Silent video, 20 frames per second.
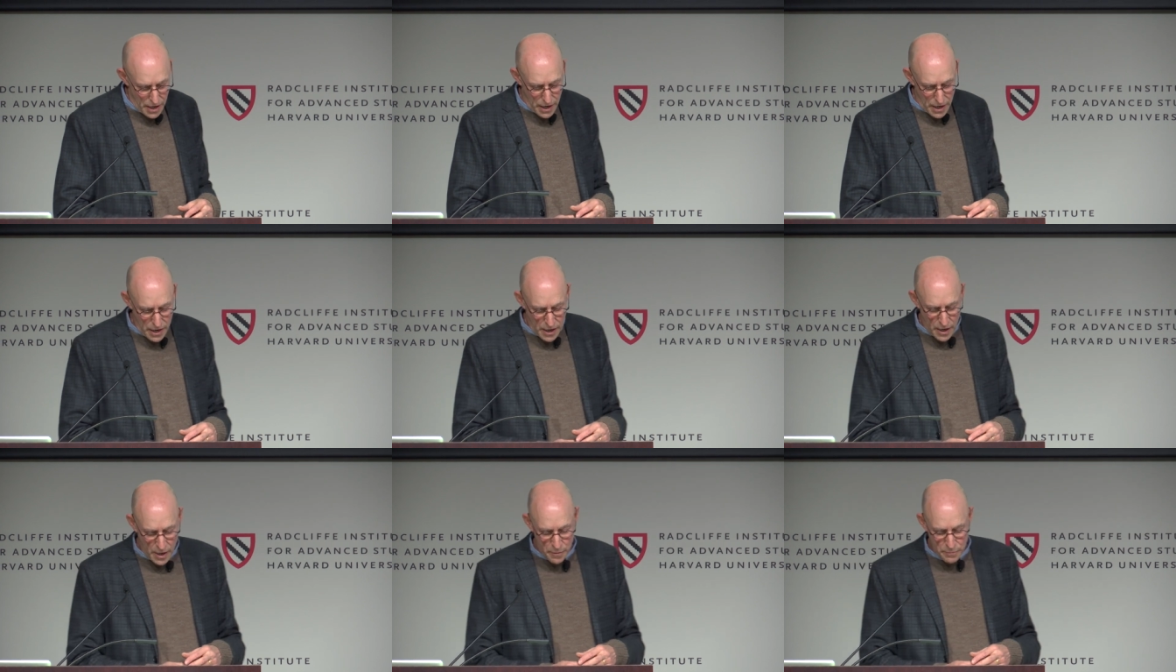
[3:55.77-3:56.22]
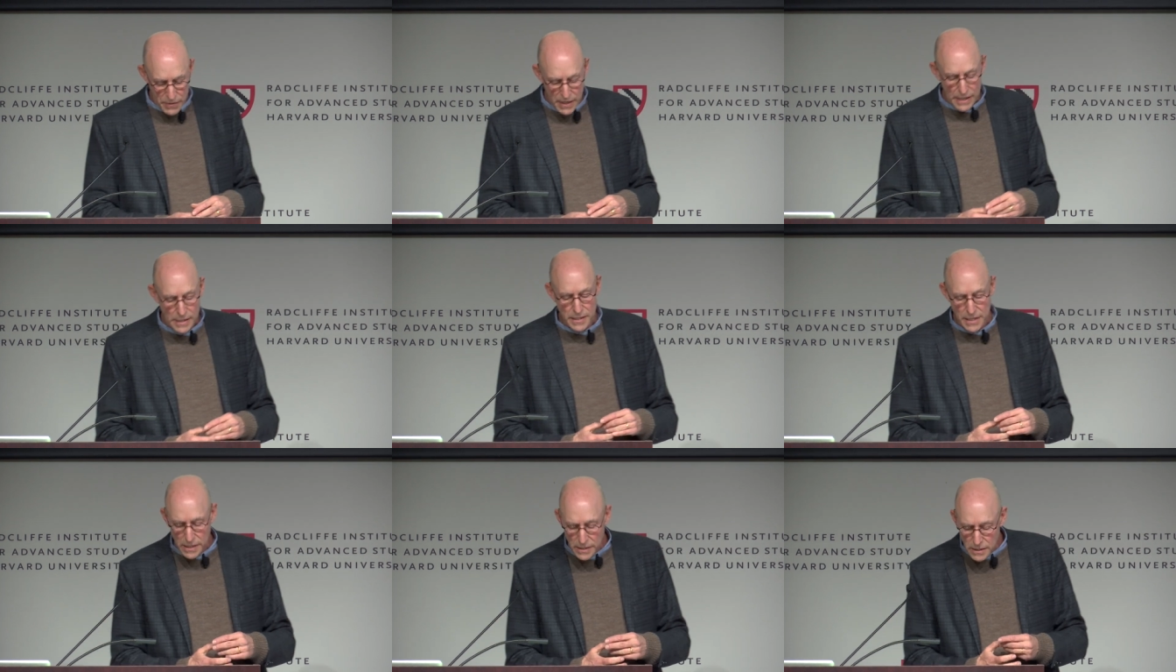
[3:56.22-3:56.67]
um, the
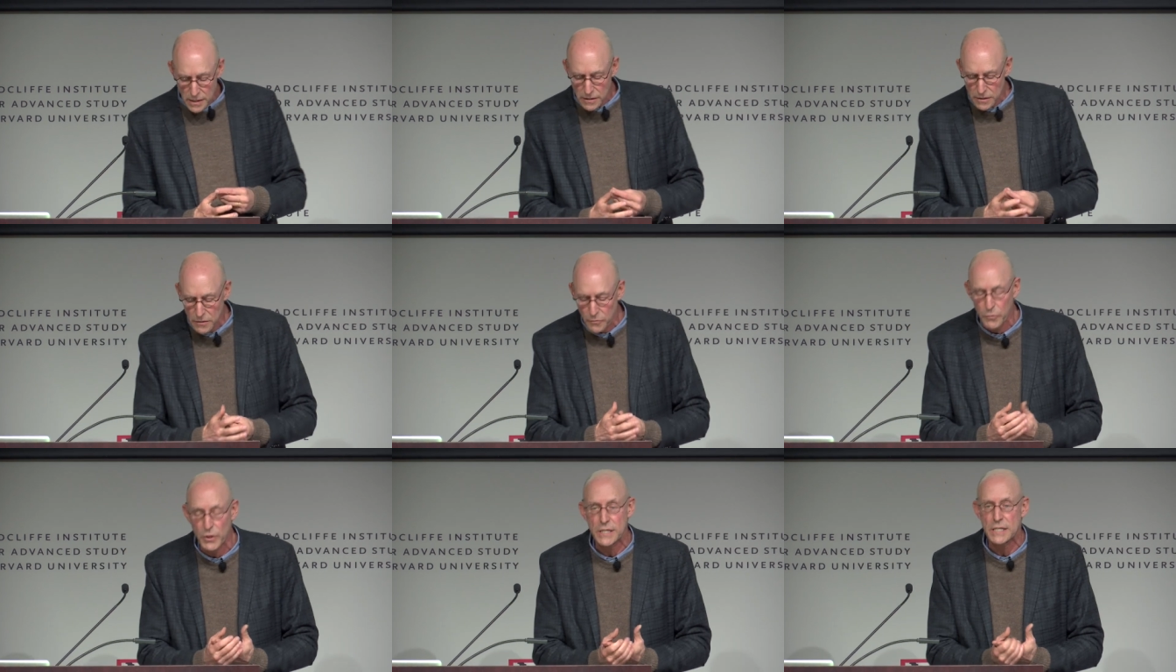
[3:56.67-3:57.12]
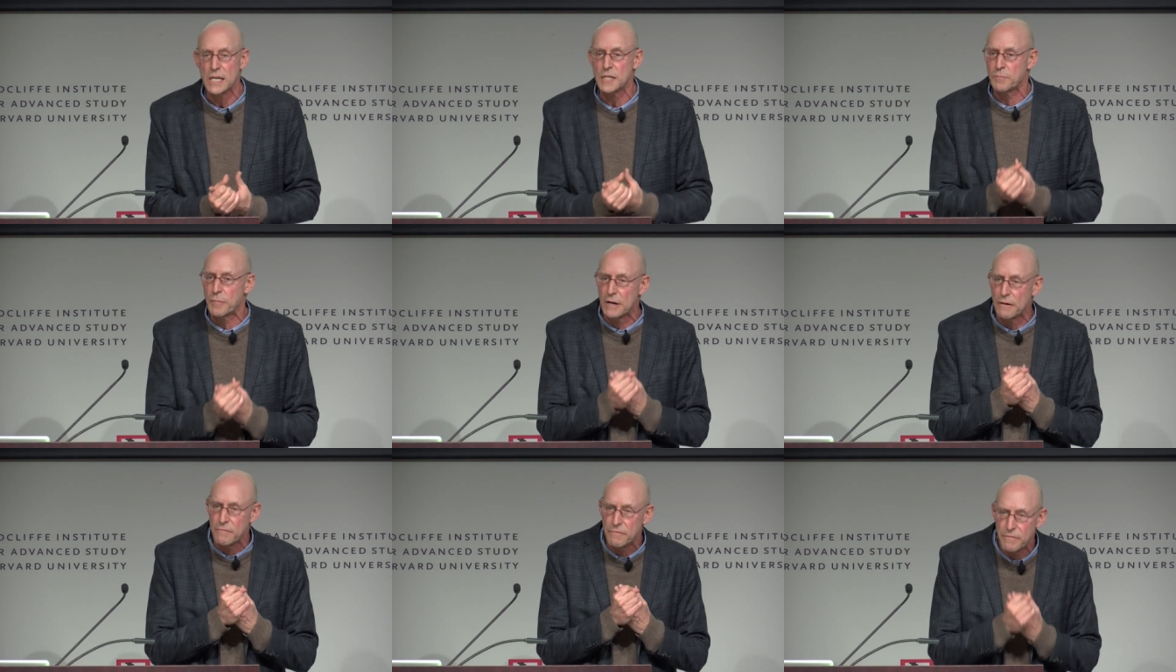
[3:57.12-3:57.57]
existence of which has
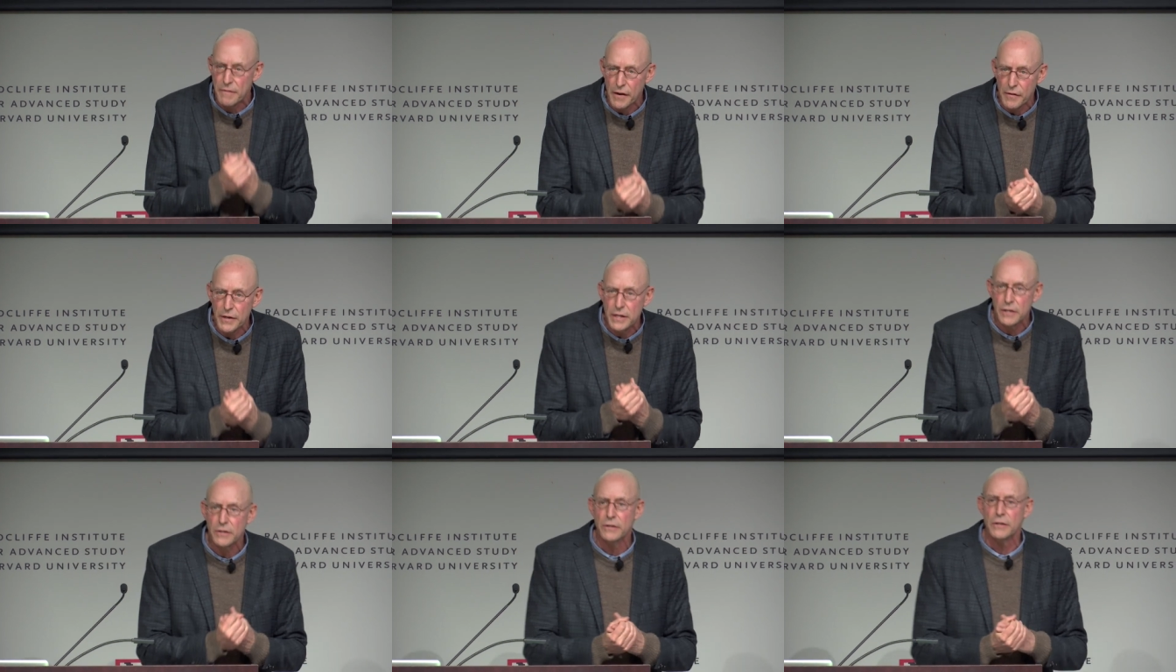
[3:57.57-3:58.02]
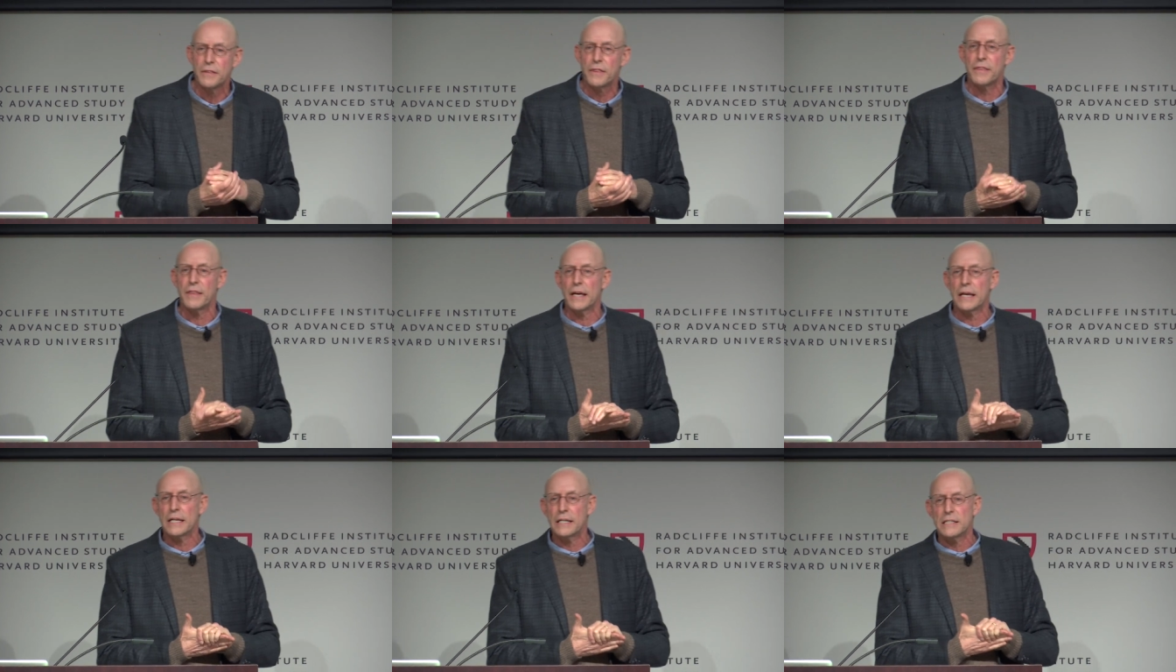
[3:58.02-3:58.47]
been a very good
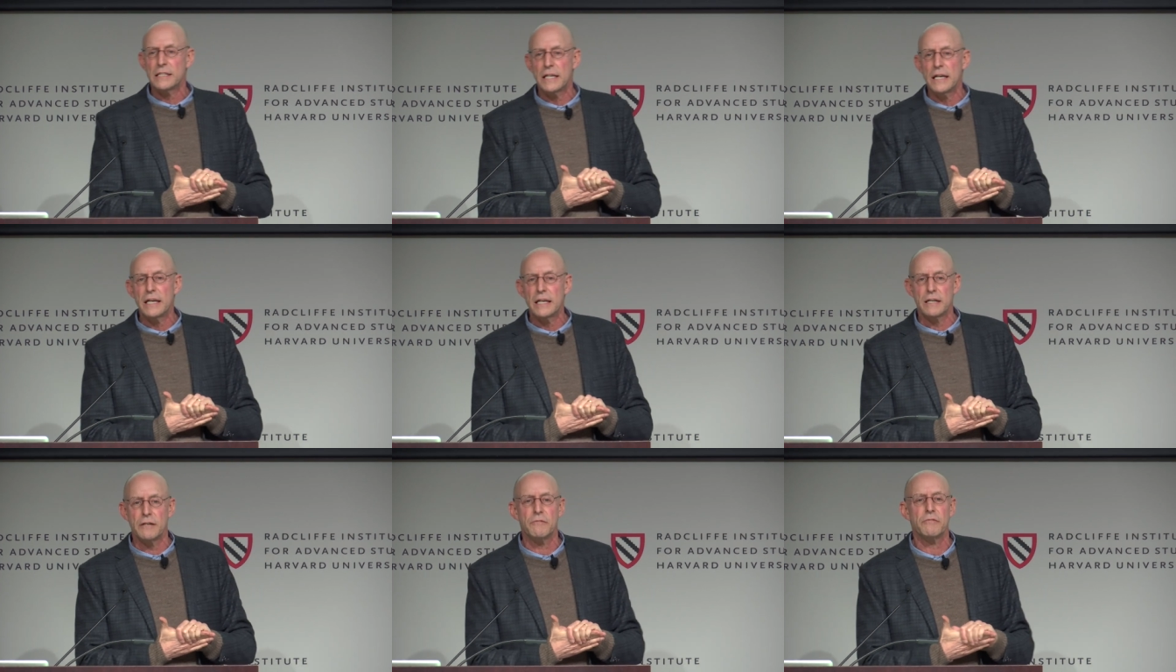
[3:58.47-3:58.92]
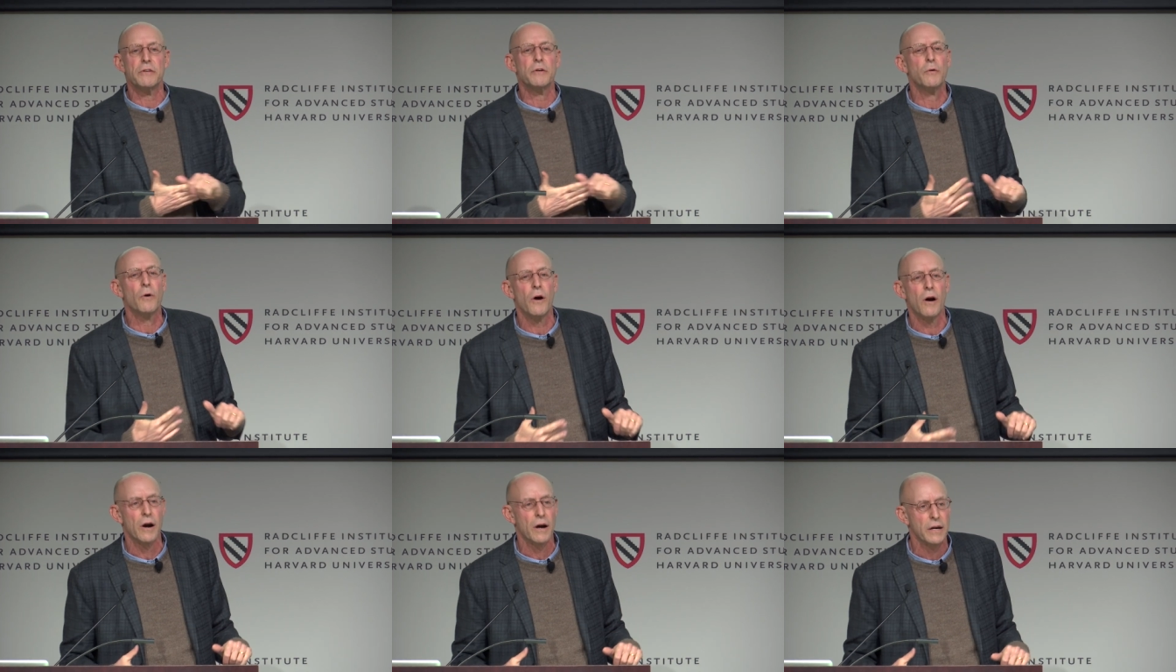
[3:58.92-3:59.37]
thing indeed if
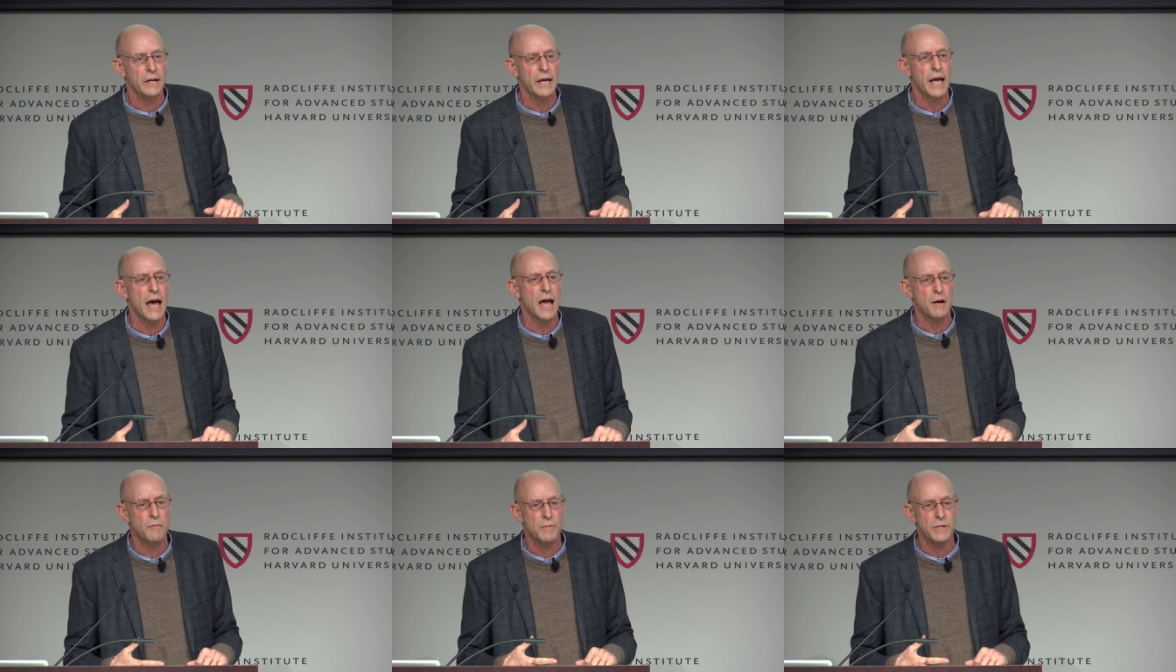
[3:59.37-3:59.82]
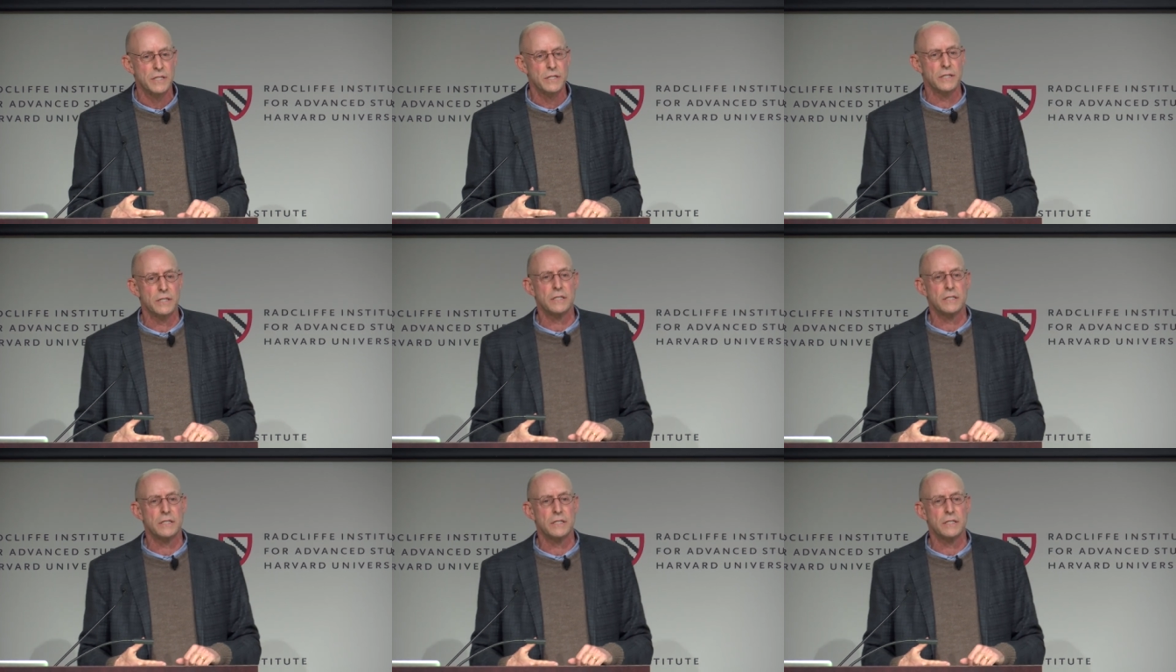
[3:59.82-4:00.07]
you are cannabis